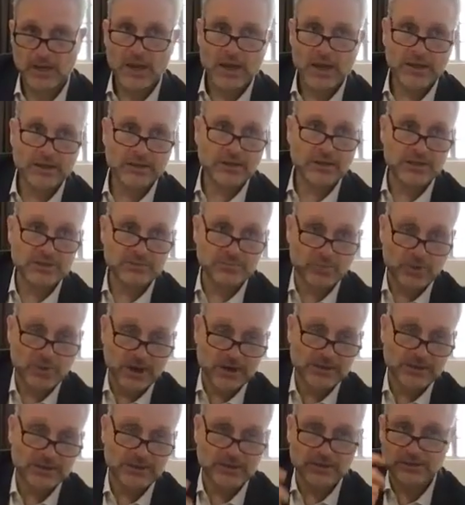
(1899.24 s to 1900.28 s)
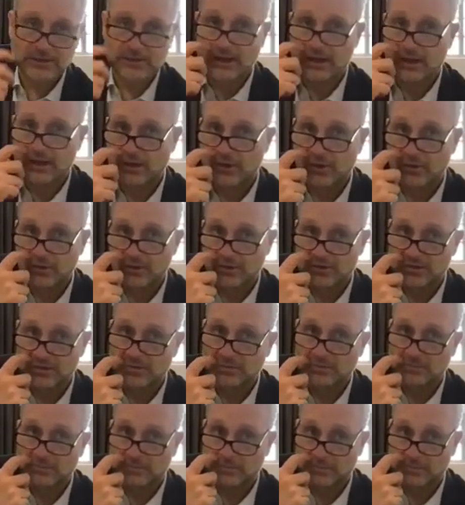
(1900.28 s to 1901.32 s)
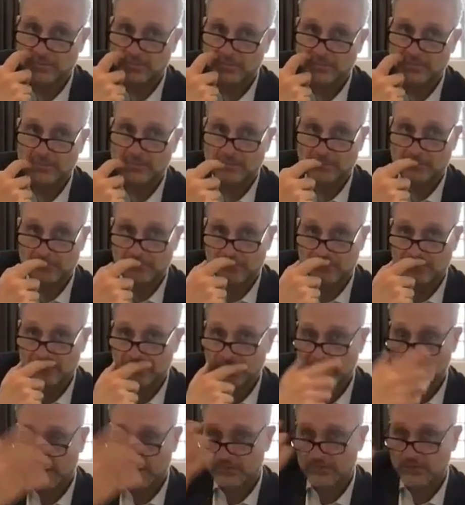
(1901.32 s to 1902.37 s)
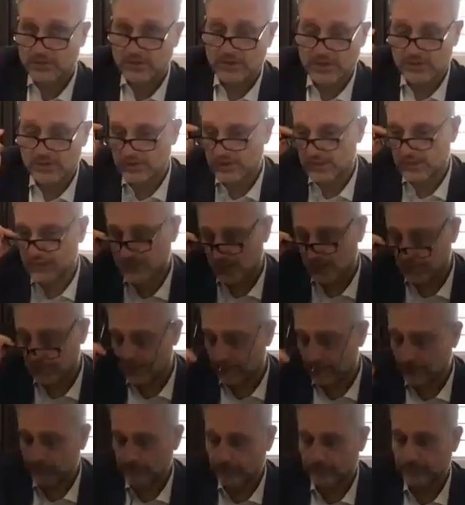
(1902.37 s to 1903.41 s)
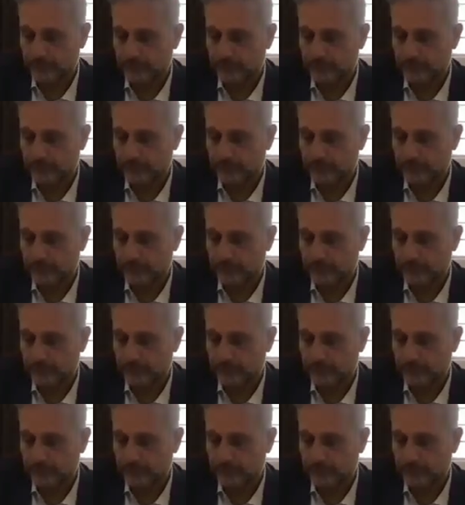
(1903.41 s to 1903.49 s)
And it has practical halachot. I'll give you another example.